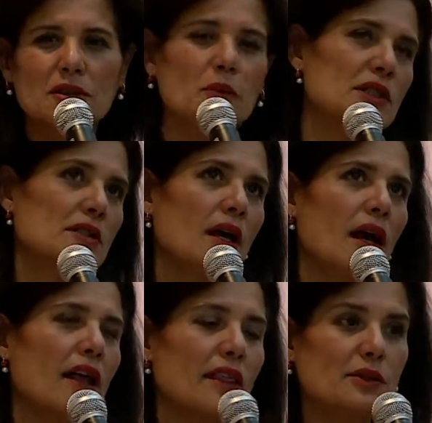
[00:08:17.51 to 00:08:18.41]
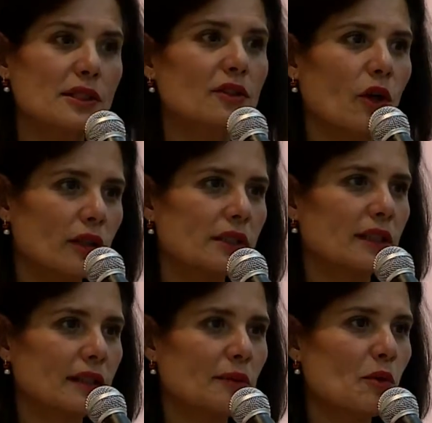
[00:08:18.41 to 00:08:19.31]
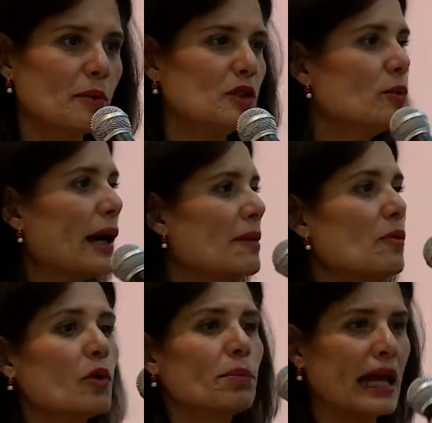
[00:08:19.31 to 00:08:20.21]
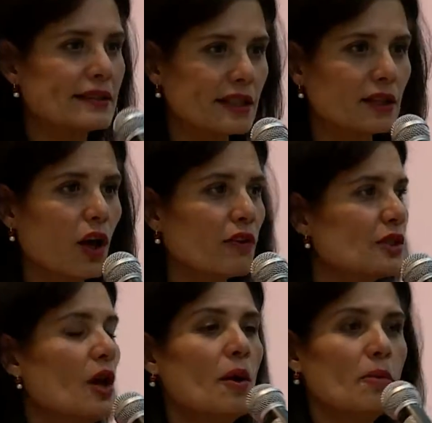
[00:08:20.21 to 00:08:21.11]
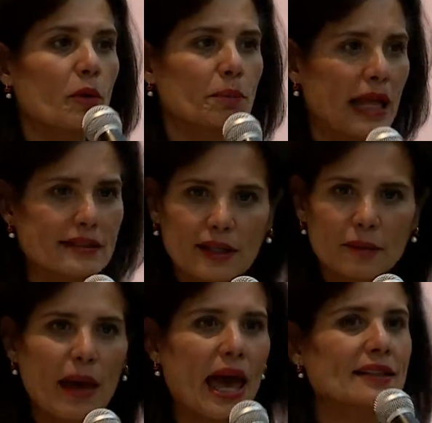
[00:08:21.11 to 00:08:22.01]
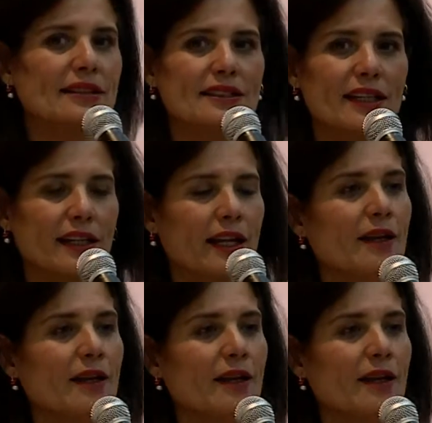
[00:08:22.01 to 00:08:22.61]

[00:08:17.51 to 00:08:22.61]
It was $1,000 at that moment to buy more plastic gloves, more plastic bags, etc.